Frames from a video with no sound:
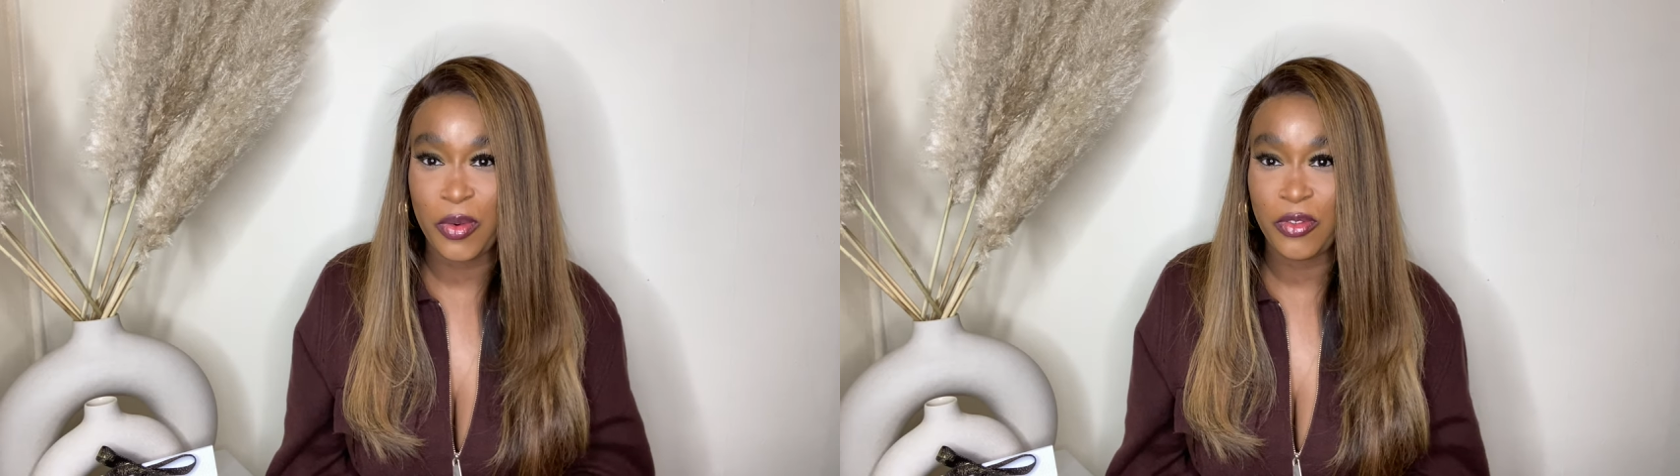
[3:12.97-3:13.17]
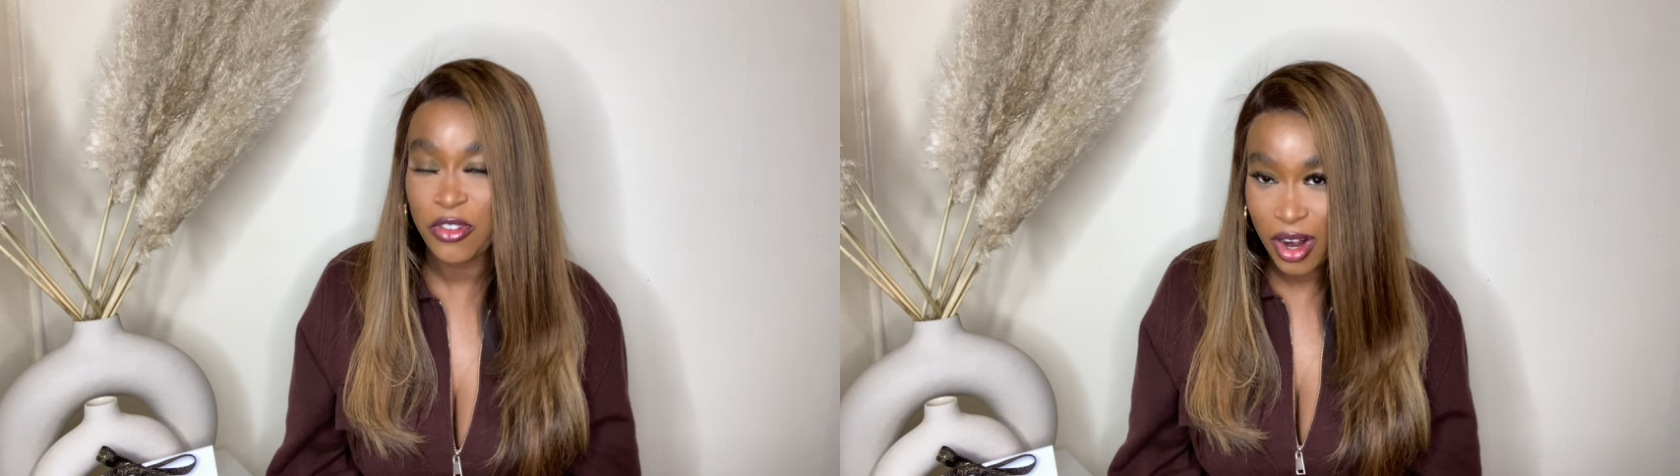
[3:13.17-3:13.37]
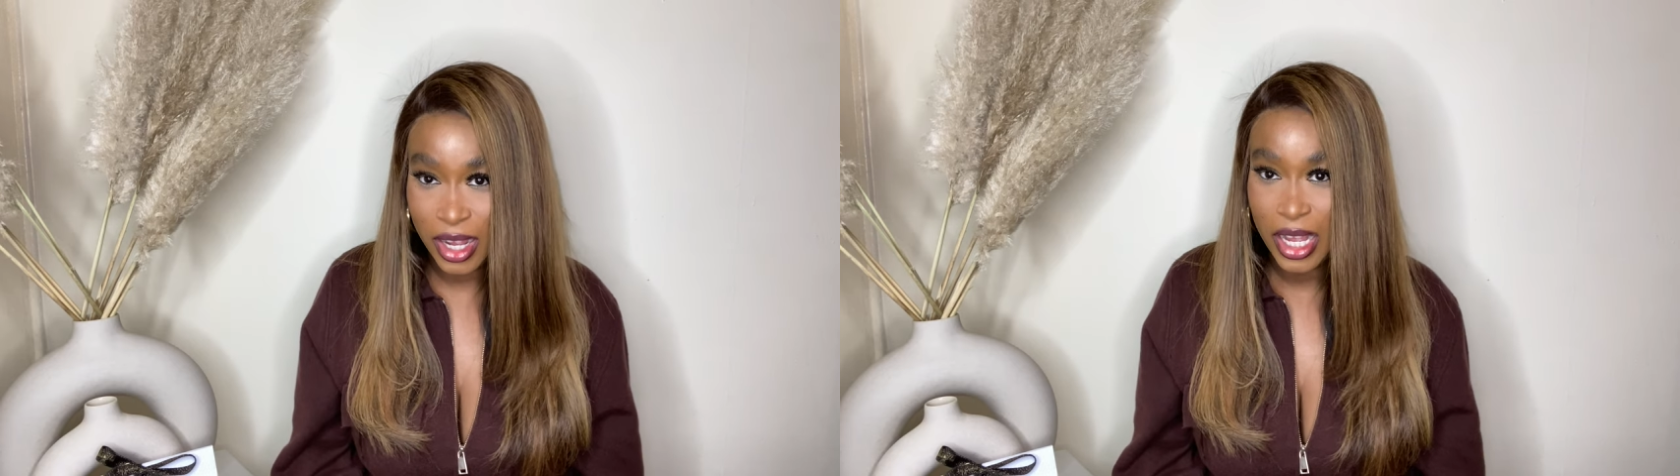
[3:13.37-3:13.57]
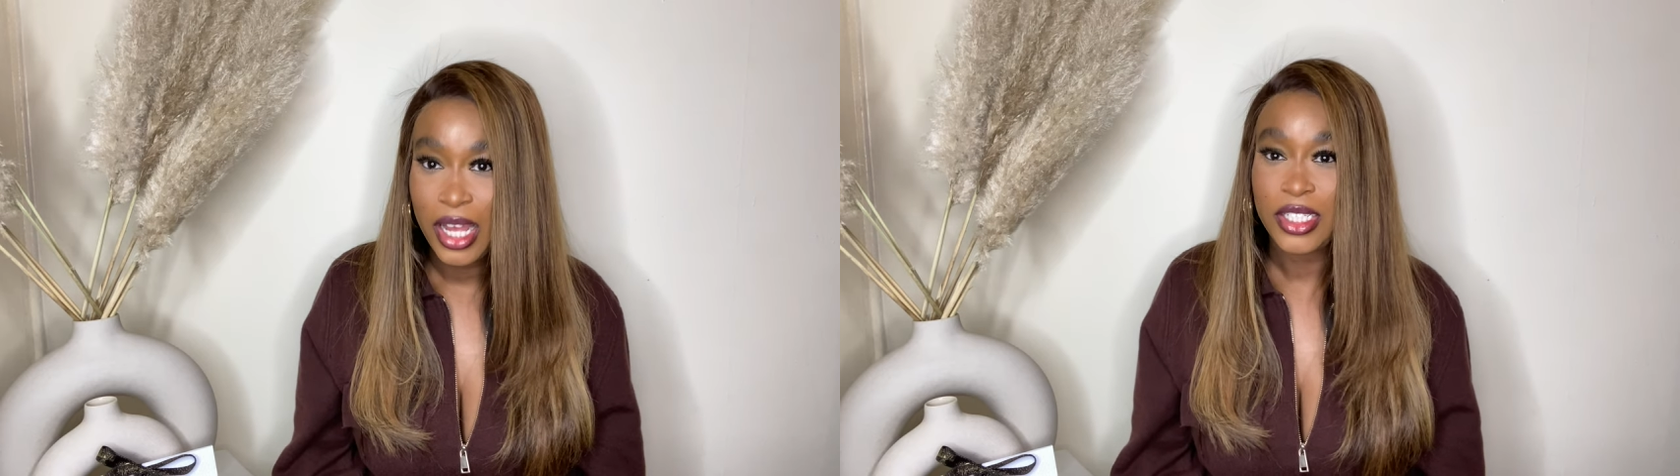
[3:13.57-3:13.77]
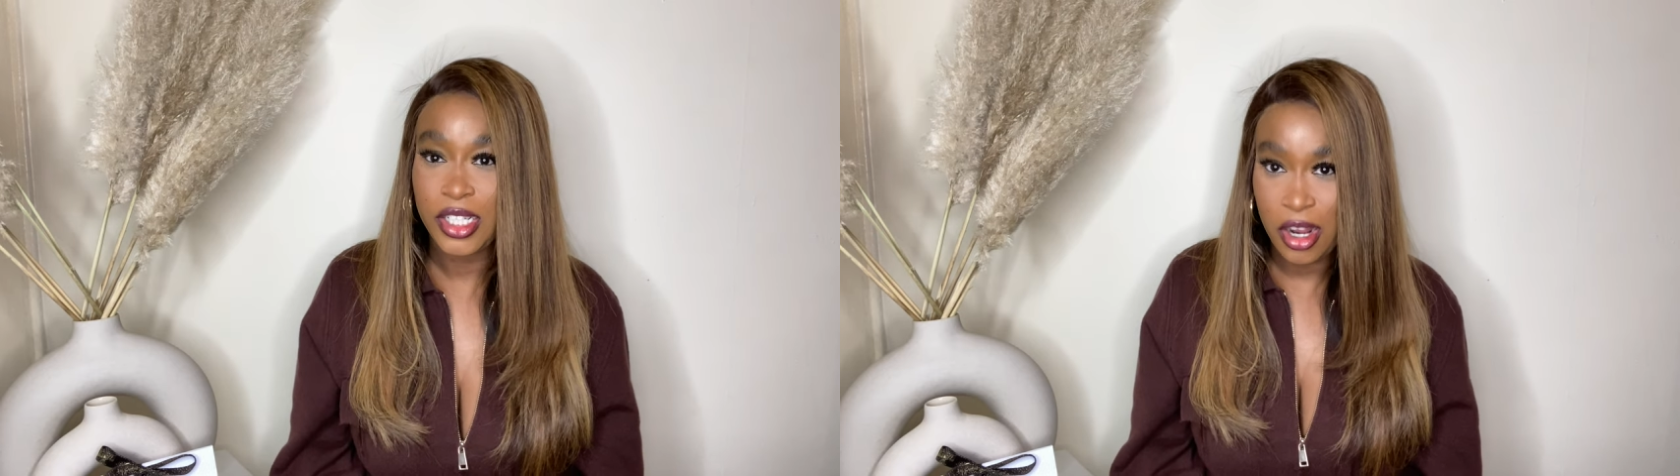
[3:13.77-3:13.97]
right,
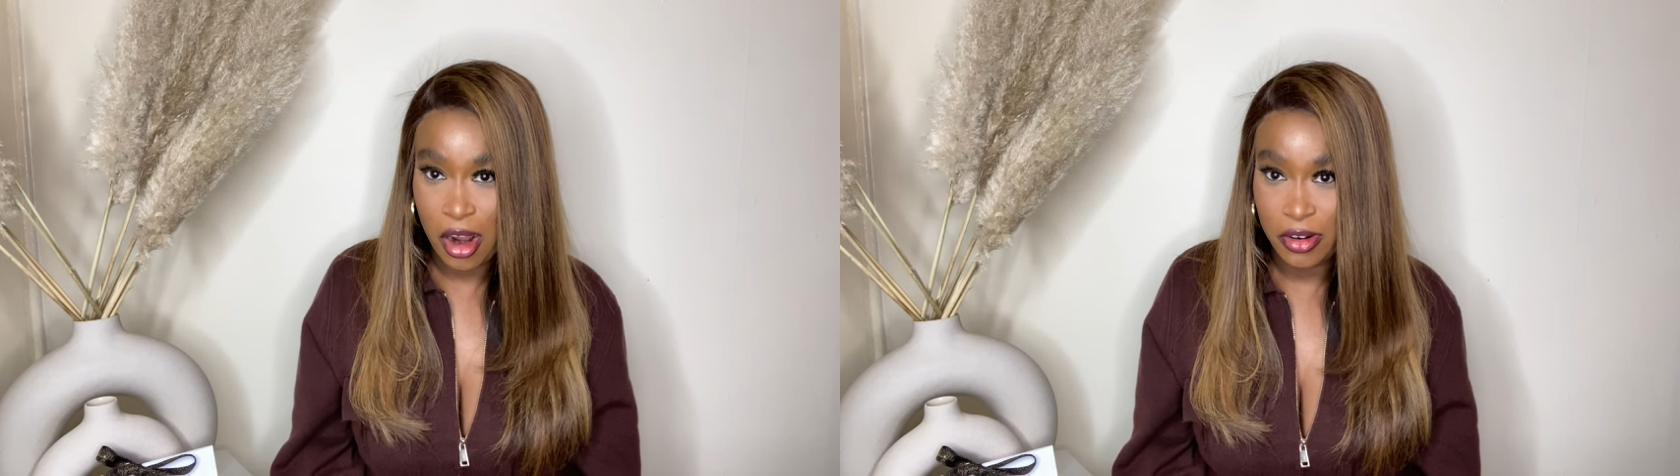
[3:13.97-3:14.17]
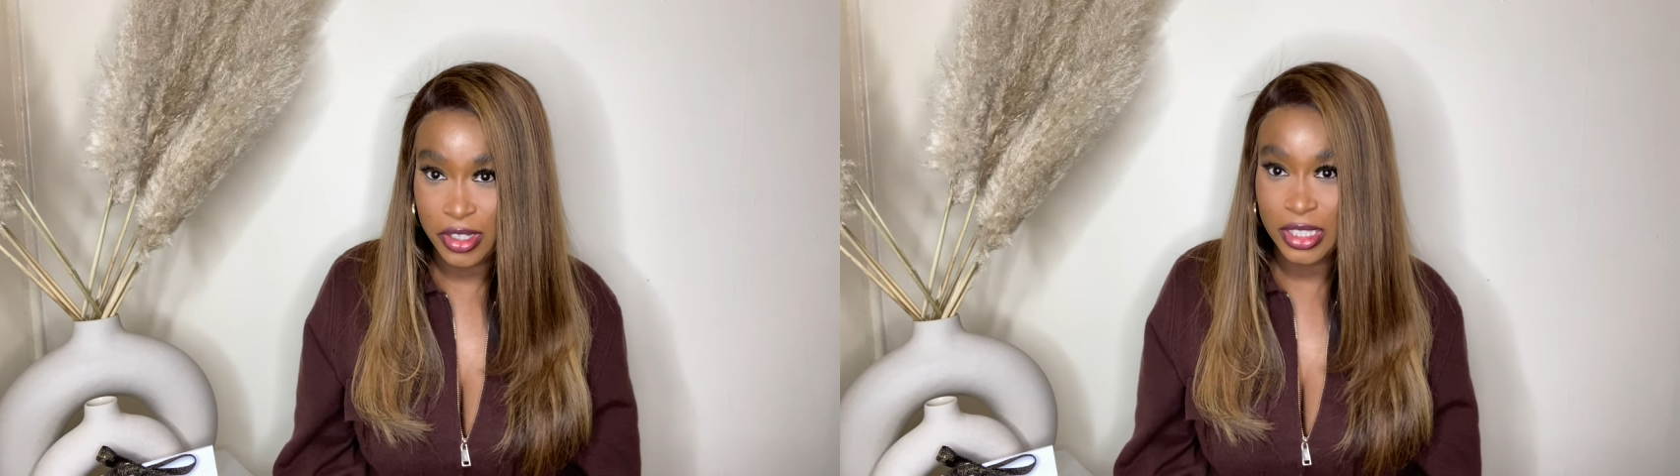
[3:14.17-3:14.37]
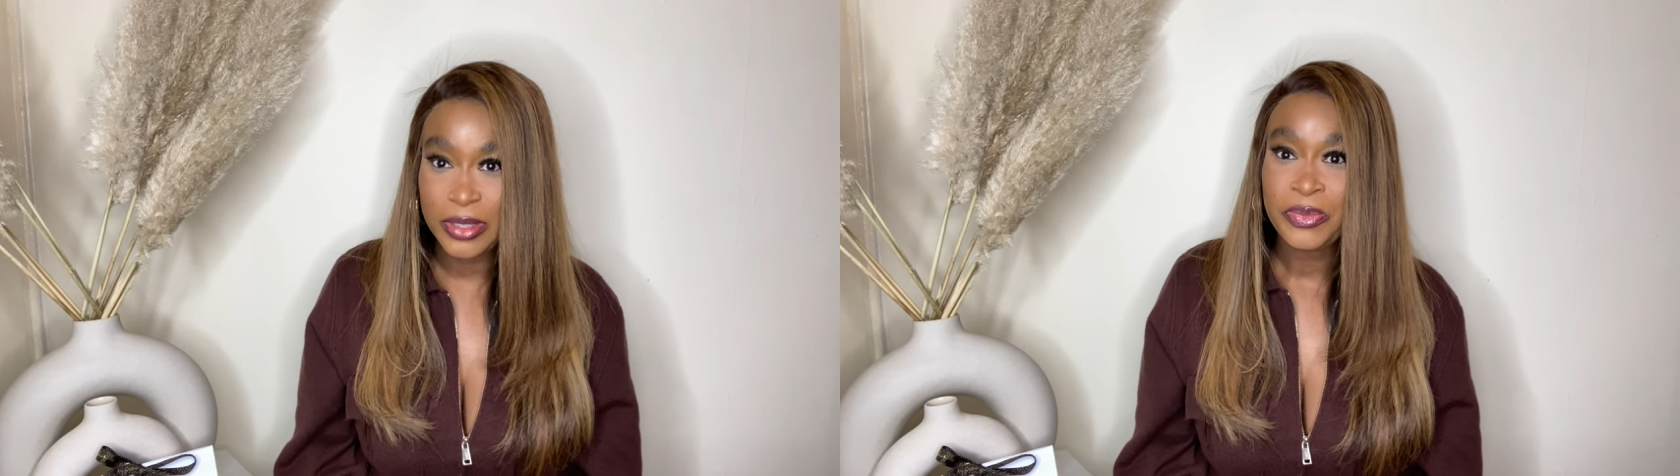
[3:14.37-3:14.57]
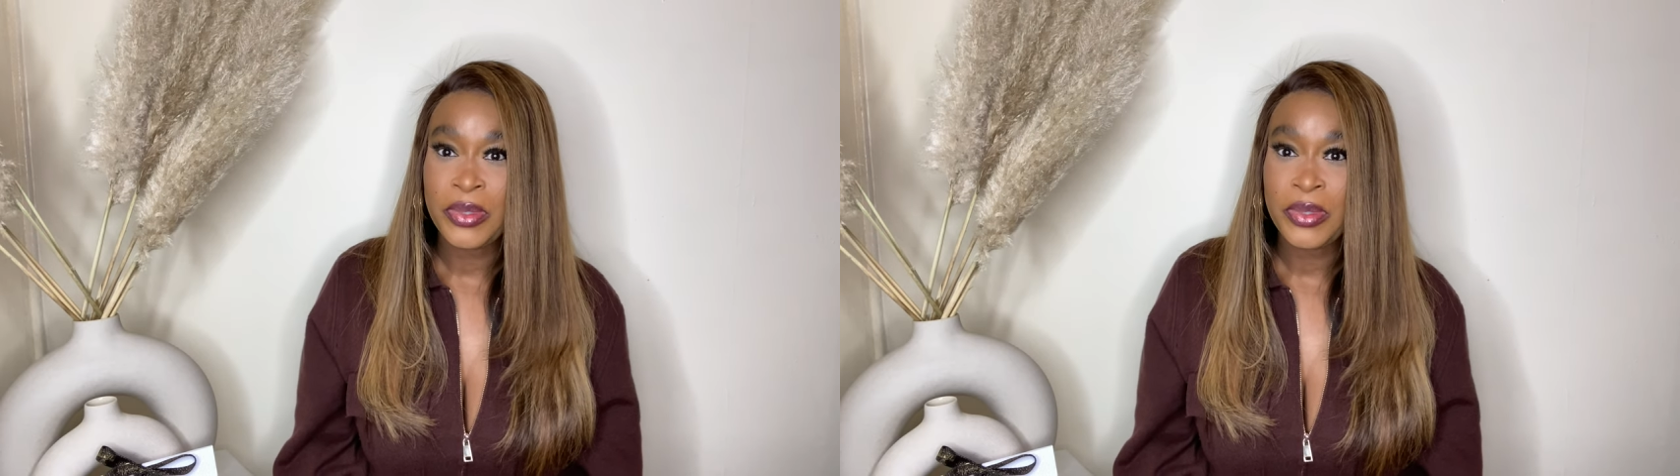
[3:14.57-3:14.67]
Chiaras